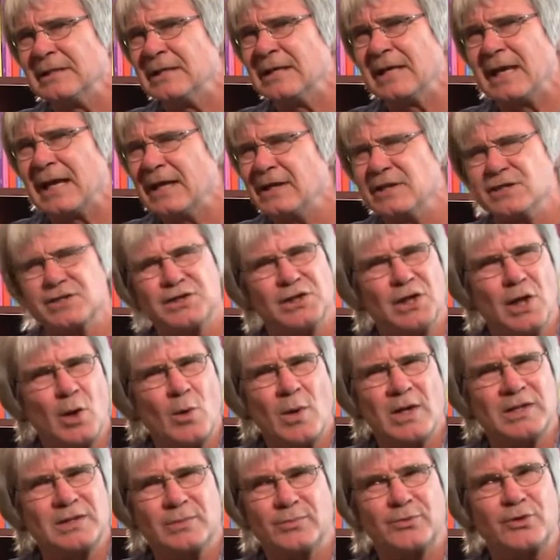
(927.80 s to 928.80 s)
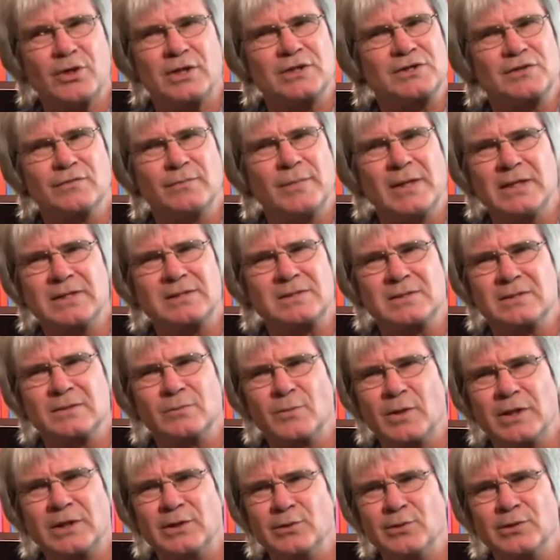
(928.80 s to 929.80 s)
And there's no other branch of medicine
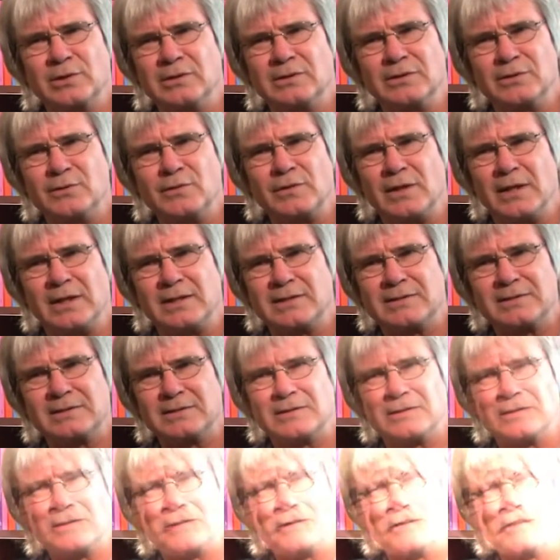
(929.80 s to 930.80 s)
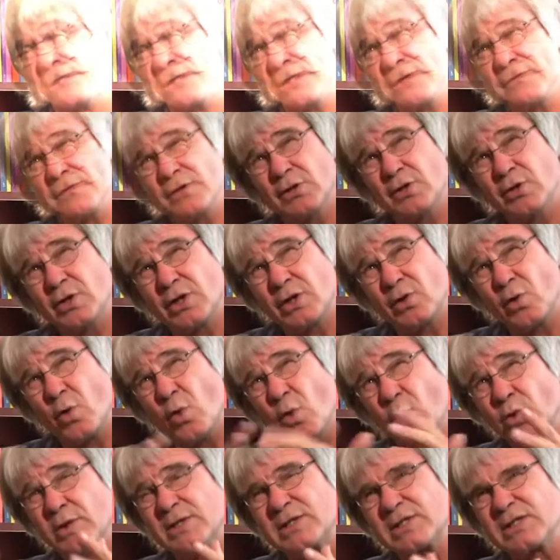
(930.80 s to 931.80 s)
where you can do that. So if you look at
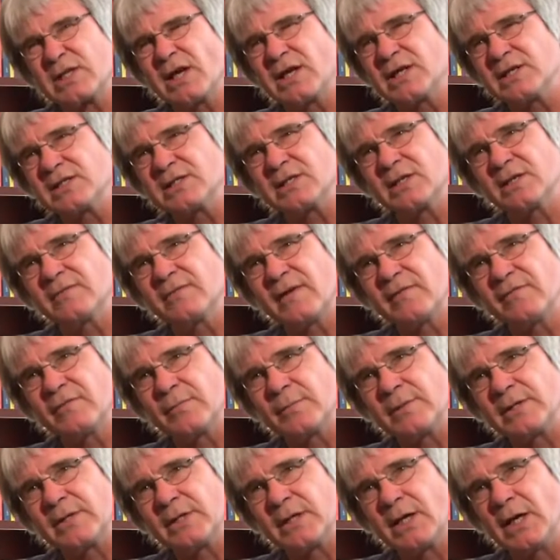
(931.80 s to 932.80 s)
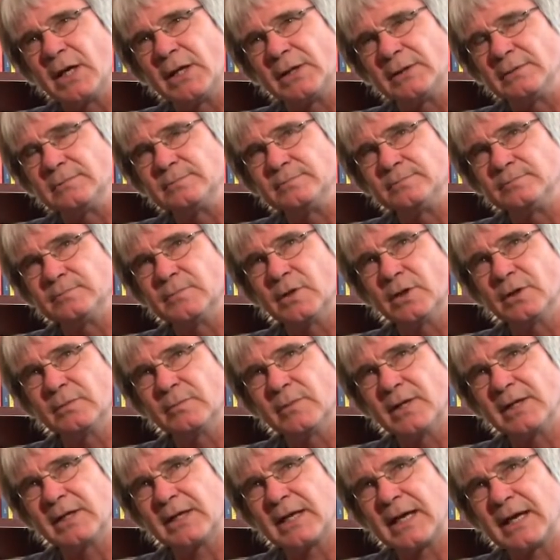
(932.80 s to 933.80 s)
all the studies that have ever been done on
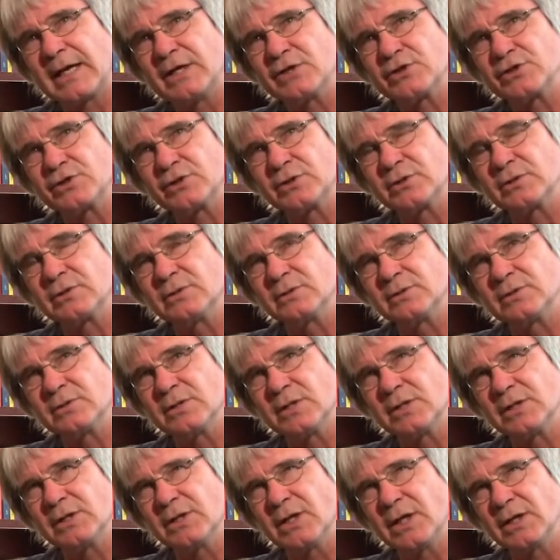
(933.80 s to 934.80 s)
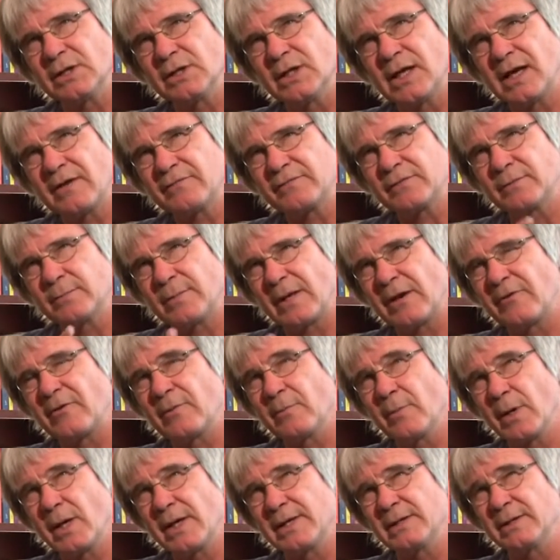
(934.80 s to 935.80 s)
medication, and you have to bear in
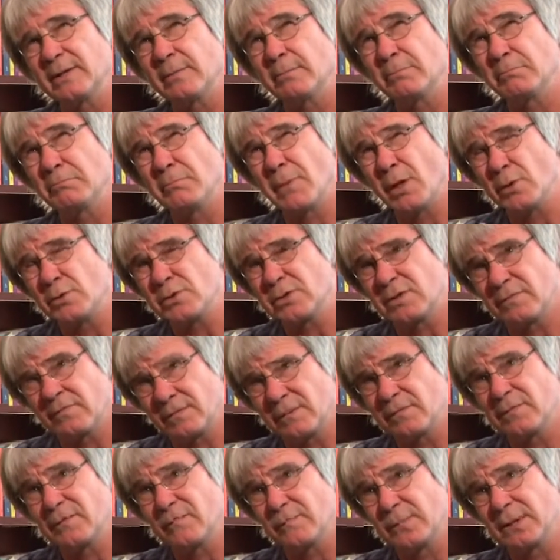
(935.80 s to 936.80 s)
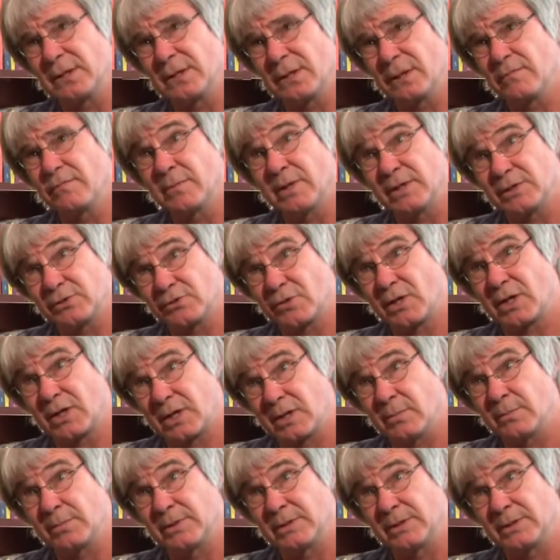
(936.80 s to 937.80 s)
mind that most of them have been done by drug
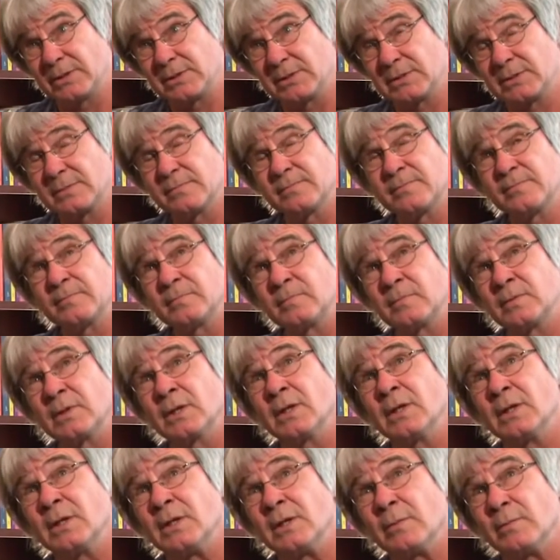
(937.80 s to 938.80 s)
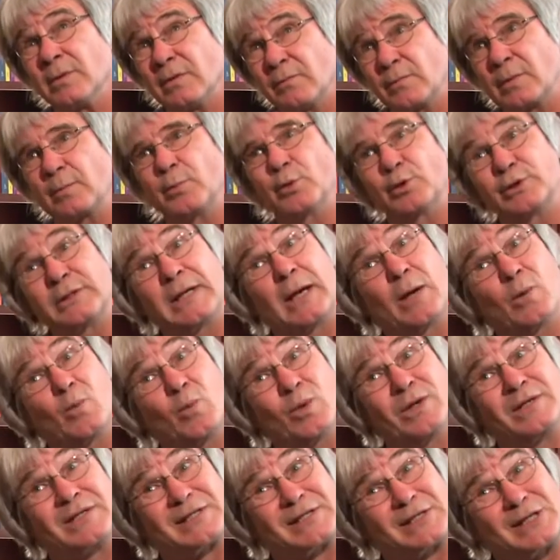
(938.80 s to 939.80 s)
companies, but if we put that on
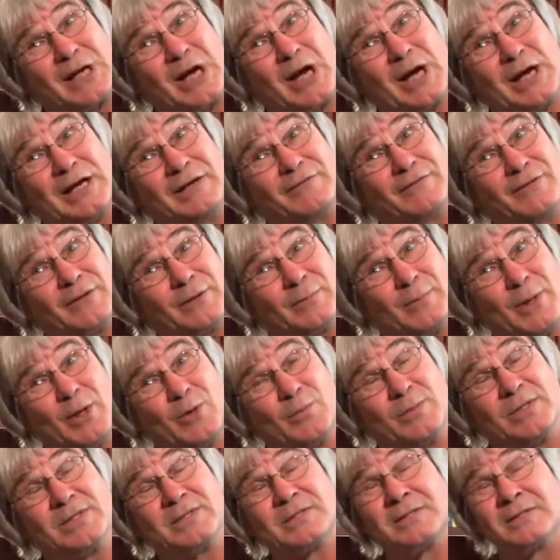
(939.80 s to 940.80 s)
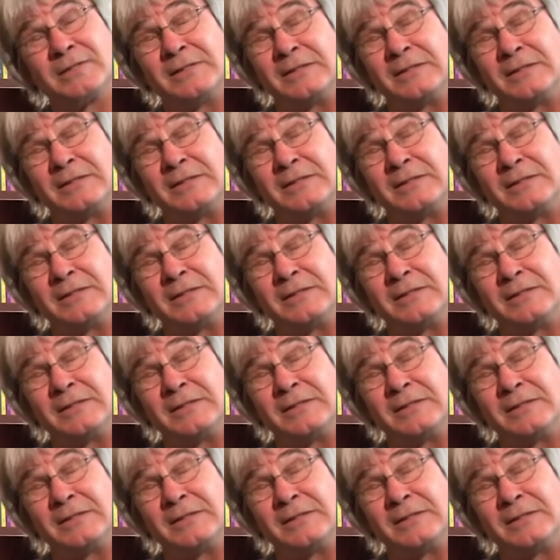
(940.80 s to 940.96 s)
one side for the moment,